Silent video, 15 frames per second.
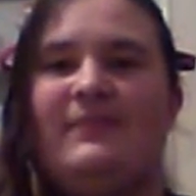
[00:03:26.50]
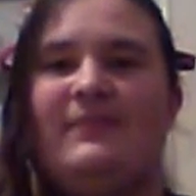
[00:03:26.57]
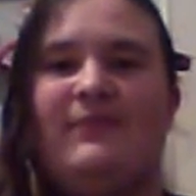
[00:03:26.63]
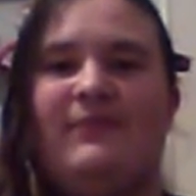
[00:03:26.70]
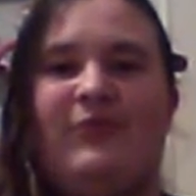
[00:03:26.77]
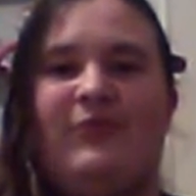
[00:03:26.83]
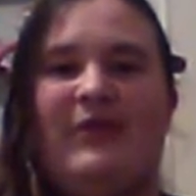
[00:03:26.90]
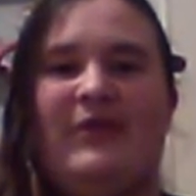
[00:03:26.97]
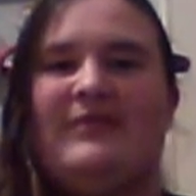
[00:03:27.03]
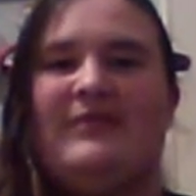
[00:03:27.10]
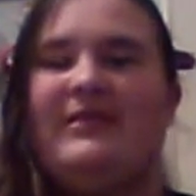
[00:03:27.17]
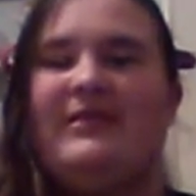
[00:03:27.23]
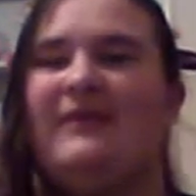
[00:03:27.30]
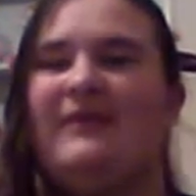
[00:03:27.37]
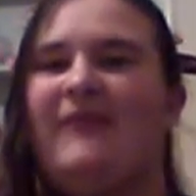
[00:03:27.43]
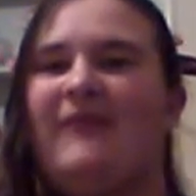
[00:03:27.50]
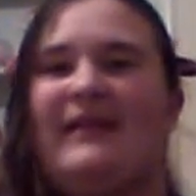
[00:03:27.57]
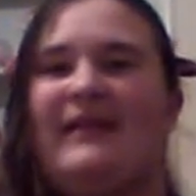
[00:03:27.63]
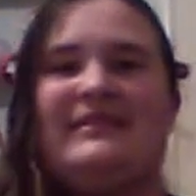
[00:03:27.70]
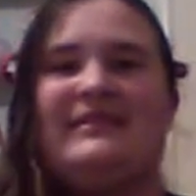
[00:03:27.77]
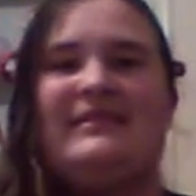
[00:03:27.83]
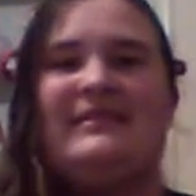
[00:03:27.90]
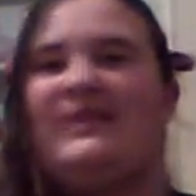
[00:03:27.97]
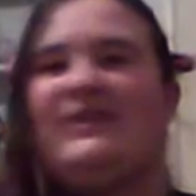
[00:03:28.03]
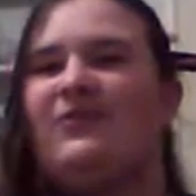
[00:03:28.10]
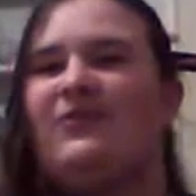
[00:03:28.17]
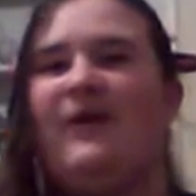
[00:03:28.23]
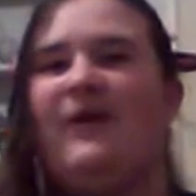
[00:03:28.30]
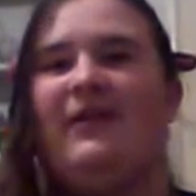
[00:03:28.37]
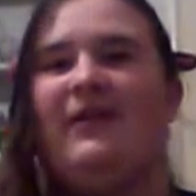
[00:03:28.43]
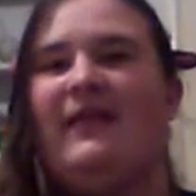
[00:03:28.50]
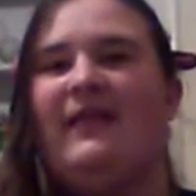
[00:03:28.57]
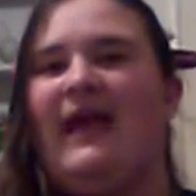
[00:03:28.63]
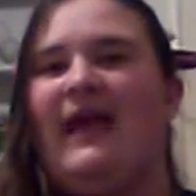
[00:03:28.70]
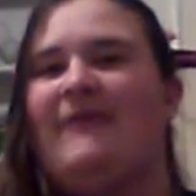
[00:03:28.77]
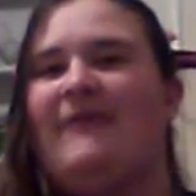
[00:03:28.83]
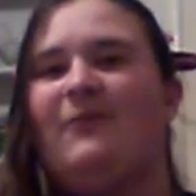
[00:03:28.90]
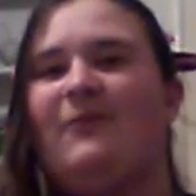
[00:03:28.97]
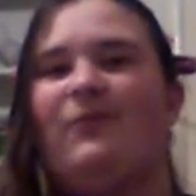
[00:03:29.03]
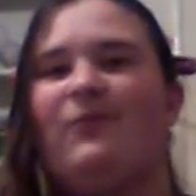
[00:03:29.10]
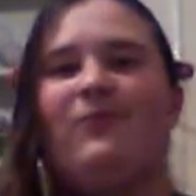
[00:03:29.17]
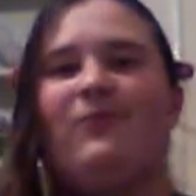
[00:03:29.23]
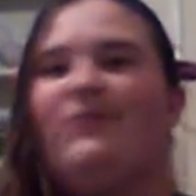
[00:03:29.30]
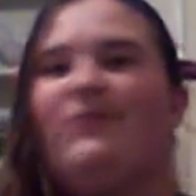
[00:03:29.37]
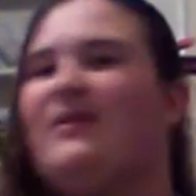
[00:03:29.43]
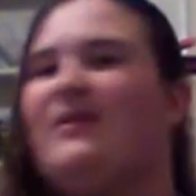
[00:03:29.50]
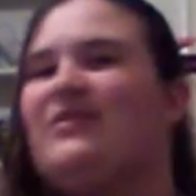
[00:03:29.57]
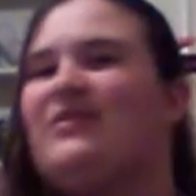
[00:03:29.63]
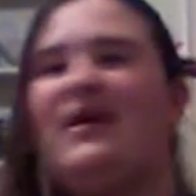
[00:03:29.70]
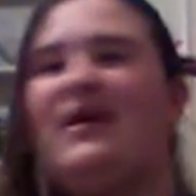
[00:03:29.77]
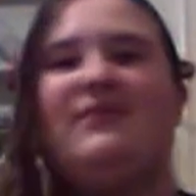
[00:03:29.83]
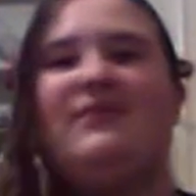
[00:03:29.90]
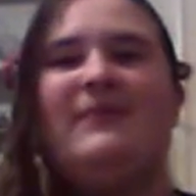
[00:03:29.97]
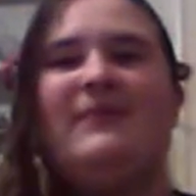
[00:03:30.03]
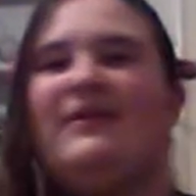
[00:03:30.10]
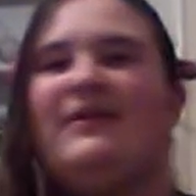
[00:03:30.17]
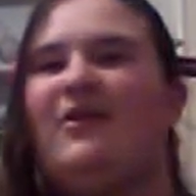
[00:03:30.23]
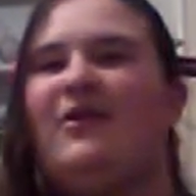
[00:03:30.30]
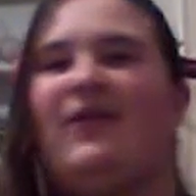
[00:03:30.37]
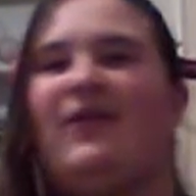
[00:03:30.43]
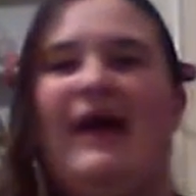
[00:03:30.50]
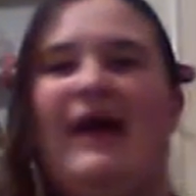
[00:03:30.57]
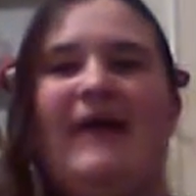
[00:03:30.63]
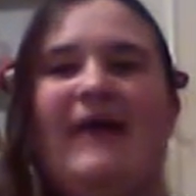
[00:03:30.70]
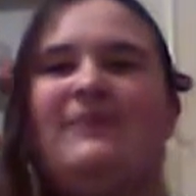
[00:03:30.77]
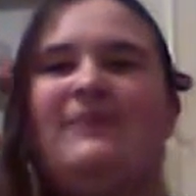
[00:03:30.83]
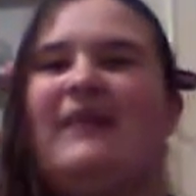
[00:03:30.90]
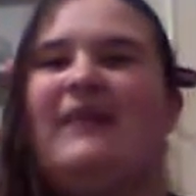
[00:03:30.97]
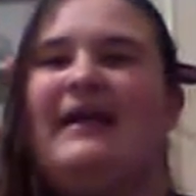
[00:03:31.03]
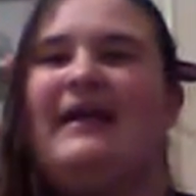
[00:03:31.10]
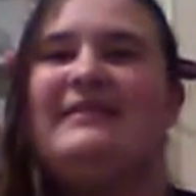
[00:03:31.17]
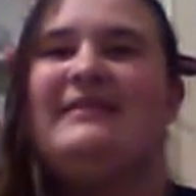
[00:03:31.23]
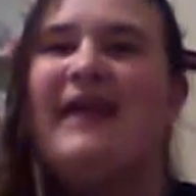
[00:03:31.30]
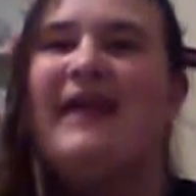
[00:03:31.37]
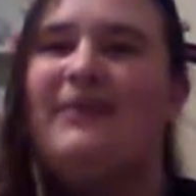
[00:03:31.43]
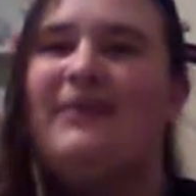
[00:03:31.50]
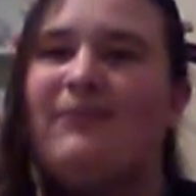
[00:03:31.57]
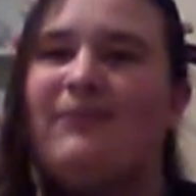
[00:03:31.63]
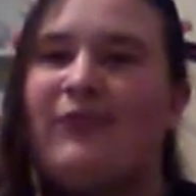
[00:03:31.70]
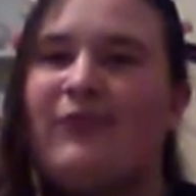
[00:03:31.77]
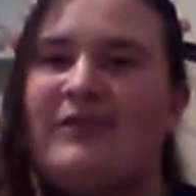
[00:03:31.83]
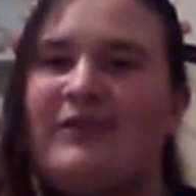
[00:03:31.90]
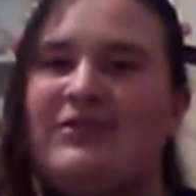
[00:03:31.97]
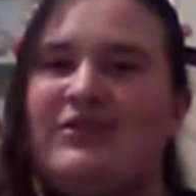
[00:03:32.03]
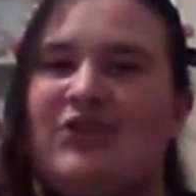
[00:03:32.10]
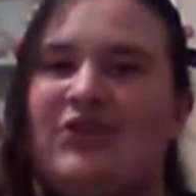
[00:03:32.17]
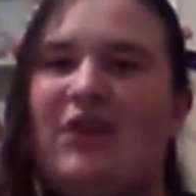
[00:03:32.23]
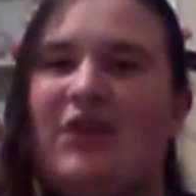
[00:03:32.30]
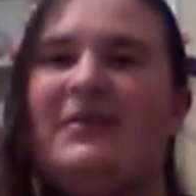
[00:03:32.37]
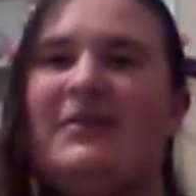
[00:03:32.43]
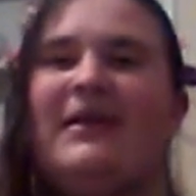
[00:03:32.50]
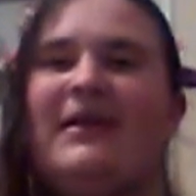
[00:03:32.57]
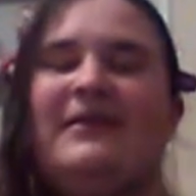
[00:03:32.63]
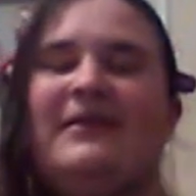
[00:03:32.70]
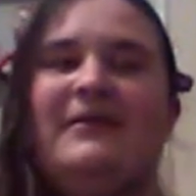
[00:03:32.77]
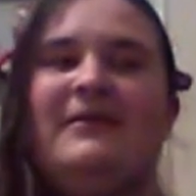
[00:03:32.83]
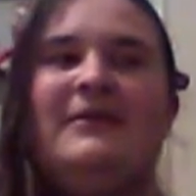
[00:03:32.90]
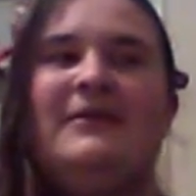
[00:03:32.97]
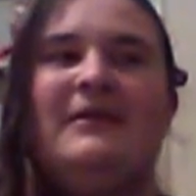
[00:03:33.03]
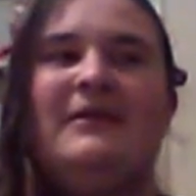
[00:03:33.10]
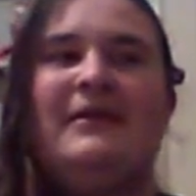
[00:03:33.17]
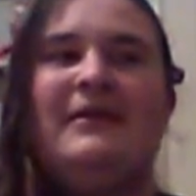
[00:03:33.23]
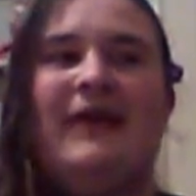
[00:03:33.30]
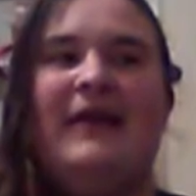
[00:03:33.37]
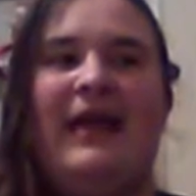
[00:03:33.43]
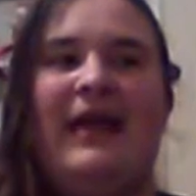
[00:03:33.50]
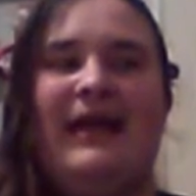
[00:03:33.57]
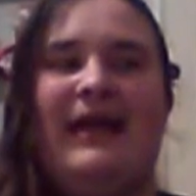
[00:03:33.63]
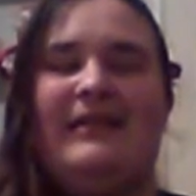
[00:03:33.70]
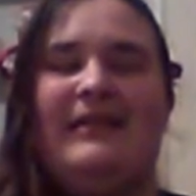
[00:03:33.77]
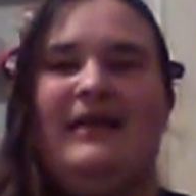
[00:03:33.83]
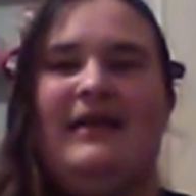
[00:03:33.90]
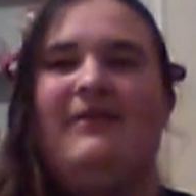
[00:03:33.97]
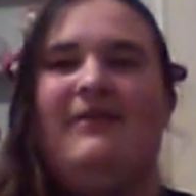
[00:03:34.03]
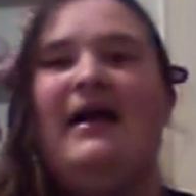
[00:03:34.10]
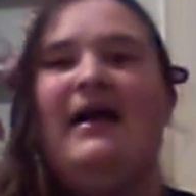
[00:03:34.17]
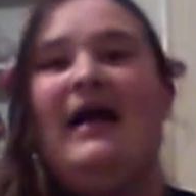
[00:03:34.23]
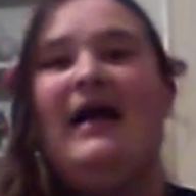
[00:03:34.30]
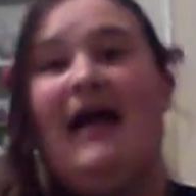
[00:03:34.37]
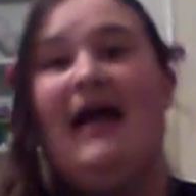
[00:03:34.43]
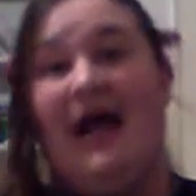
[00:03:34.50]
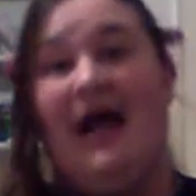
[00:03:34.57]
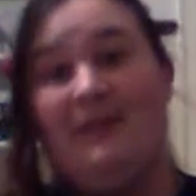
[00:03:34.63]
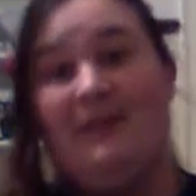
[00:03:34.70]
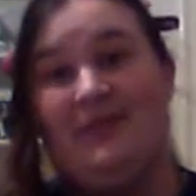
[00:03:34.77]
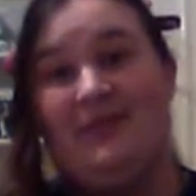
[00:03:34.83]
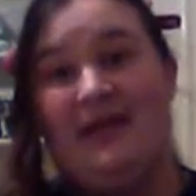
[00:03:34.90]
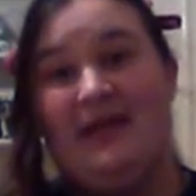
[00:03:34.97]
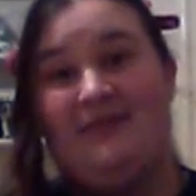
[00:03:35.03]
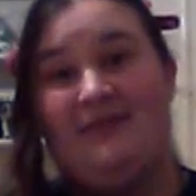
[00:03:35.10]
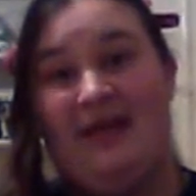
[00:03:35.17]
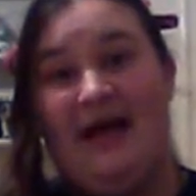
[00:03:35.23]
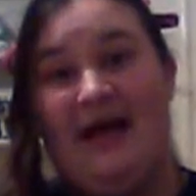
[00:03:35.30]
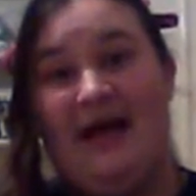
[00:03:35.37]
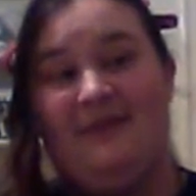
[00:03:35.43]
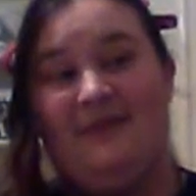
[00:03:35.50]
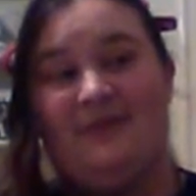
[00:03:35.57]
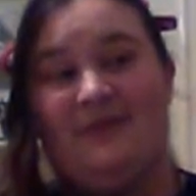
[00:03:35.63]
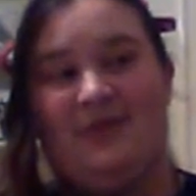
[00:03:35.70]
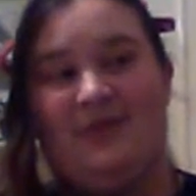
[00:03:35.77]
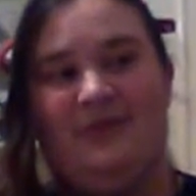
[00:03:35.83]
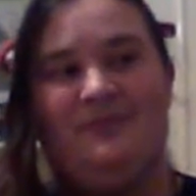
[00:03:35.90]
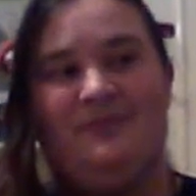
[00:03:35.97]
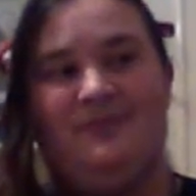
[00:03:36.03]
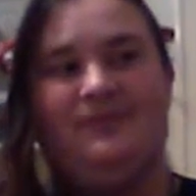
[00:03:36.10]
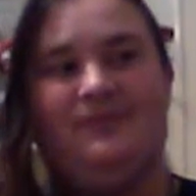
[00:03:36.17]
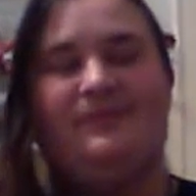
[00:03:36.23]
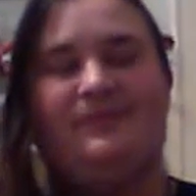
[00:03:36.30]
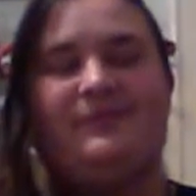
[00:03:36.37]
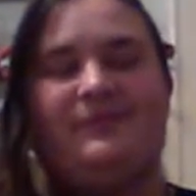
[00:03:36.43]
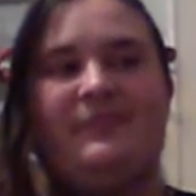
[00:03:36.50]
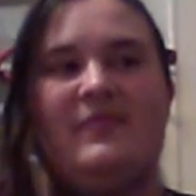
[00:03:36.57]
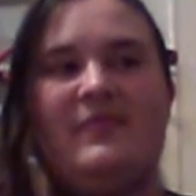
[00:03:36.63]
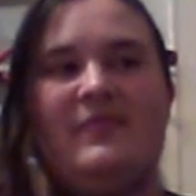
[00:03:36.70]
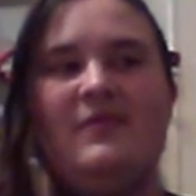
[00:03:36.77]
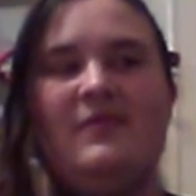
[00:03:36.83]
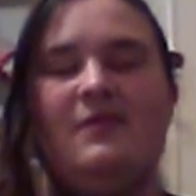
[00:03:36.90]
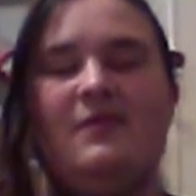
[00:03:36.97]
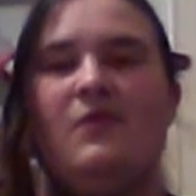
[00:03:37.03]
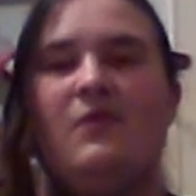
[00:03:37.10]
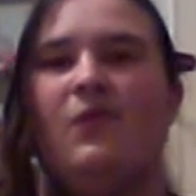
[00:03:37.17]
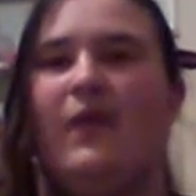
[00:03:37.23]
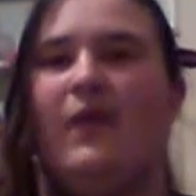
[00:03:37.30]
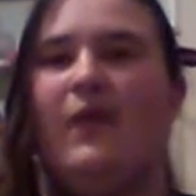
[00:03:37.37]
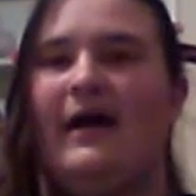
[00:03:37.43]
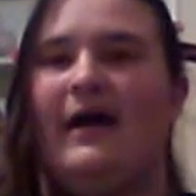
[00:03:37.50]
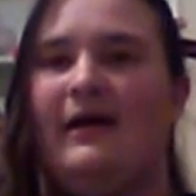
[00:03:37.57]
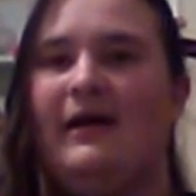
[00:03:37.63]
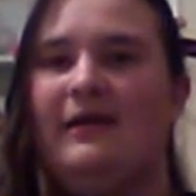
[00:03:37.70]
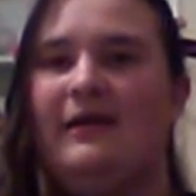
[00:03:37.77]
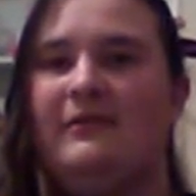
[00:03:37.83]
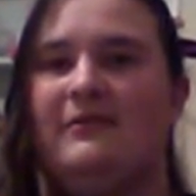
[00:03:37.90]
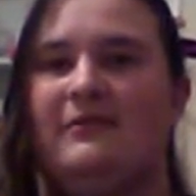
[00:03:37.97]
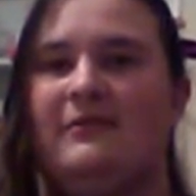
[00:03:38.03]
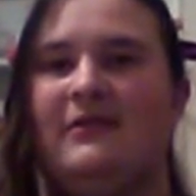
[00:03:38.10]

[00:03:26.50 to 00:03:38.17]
pretty much live like a Cinderella life, a rich husband and all that. Like I said, Prince Charming. And live happily ever after. Well,